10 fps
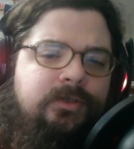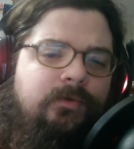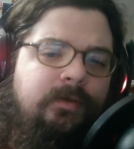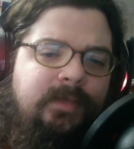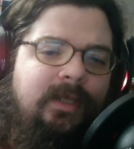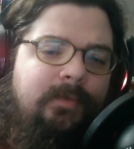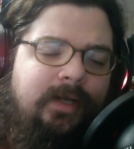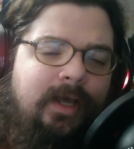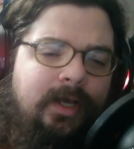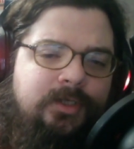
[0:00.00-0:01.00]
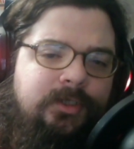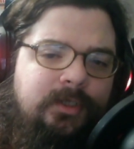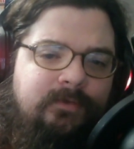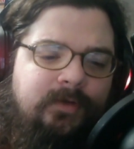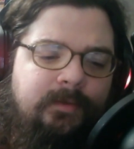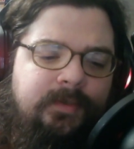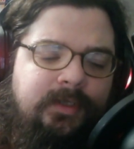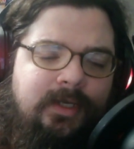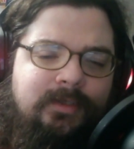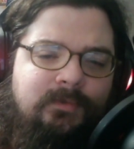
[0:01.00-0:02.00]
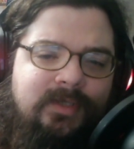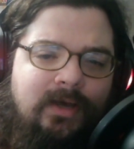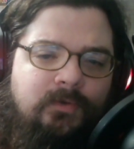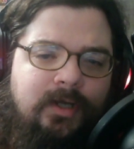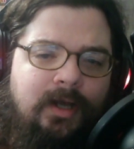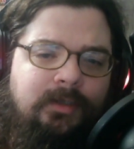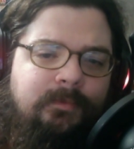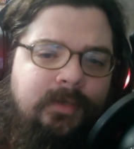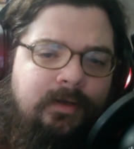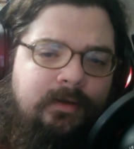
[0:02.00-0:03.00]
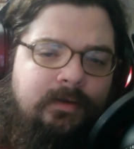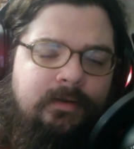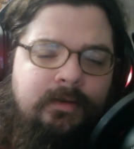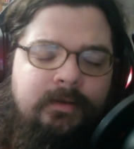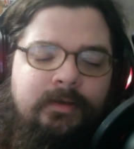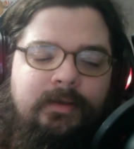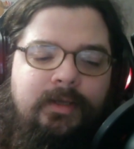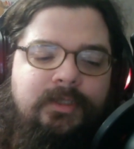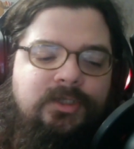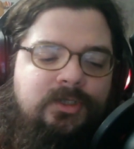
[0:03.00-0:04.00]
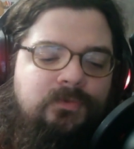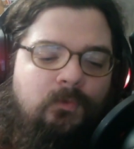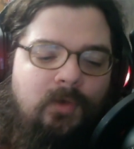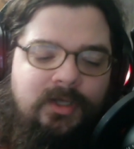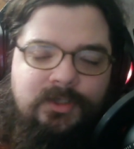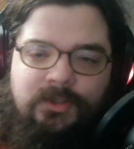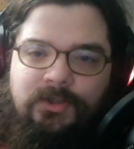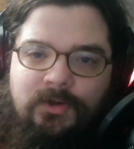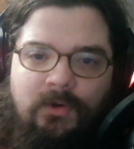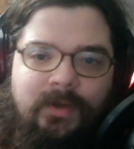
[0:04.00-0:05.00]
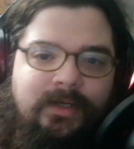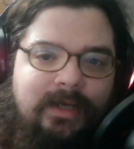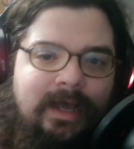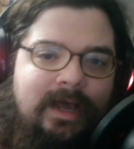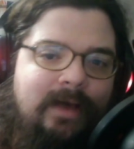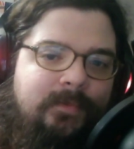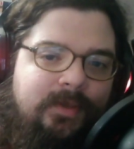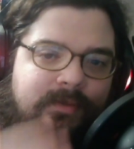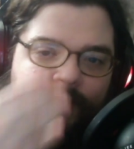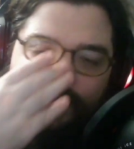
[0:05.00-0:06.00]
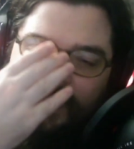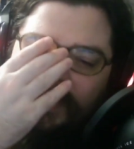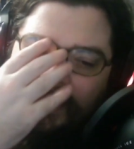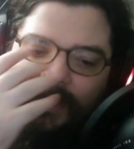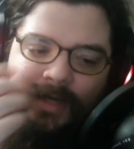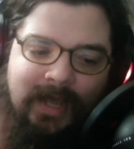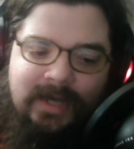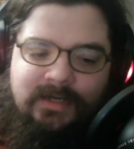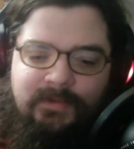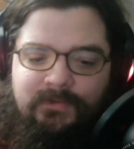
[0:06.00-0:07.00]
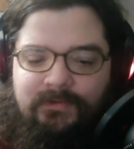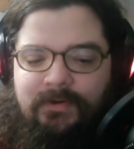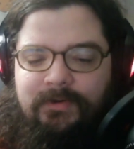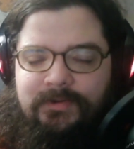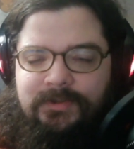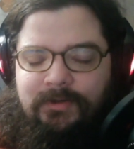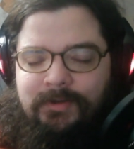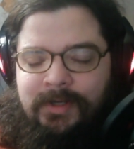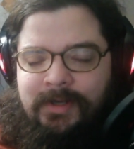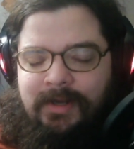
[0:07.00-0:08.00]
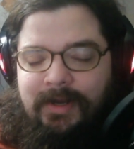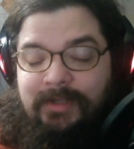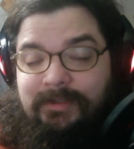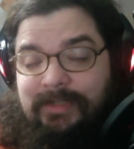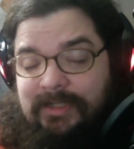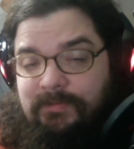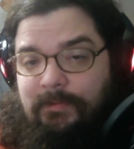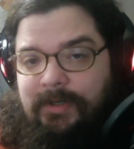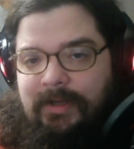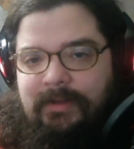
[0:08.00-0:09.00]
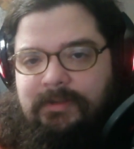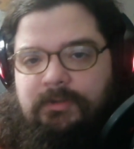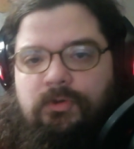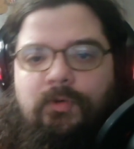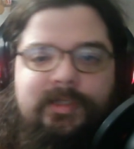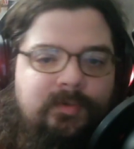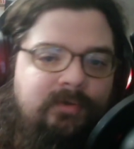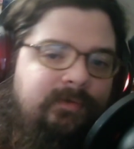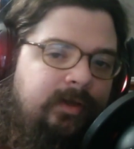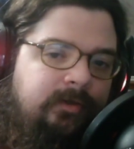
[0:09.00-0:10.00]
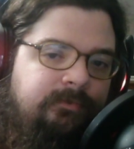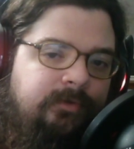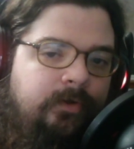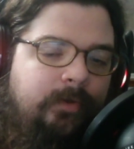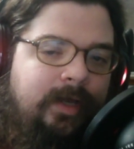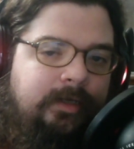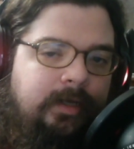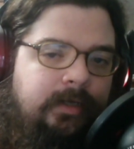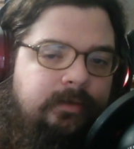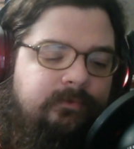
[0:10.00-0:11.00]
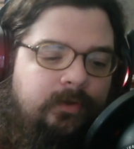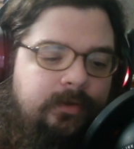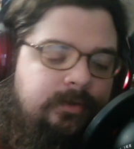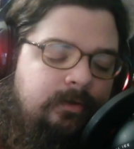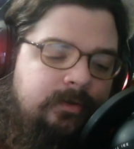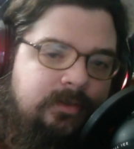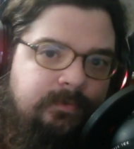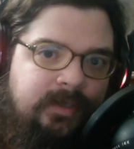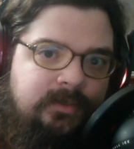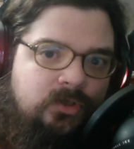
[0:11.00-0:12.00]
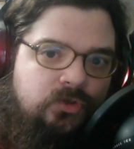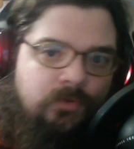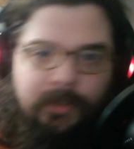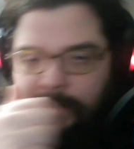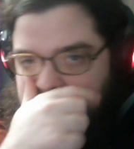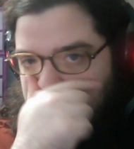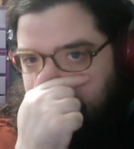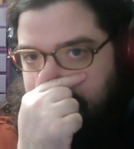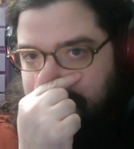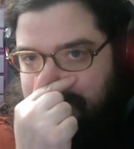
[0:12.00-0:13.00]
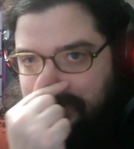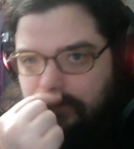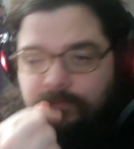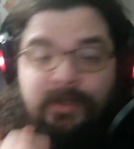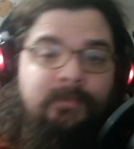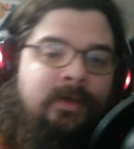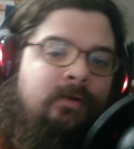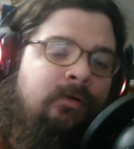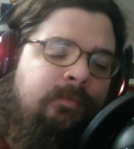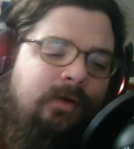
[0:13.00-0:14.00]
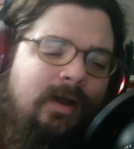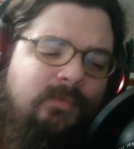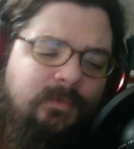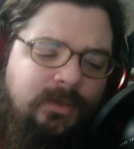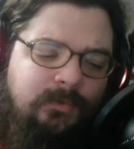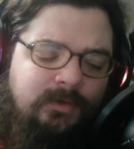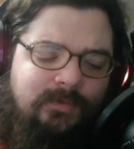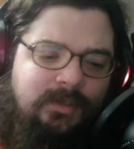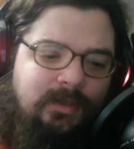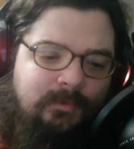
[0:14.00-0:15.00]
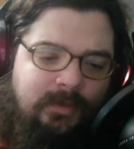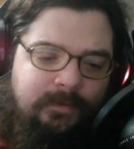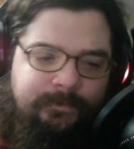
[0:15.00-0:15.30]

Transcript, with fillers: going to be able to actually give it up in the end, and without Gollum there, it just wasn't going to happen. Like it had to be Frodo. So I think that's what would have. the quest would have failed if Frodo had not volunteered. Is the basic short answer. But I think that the ring bearer probably would have been Gimli.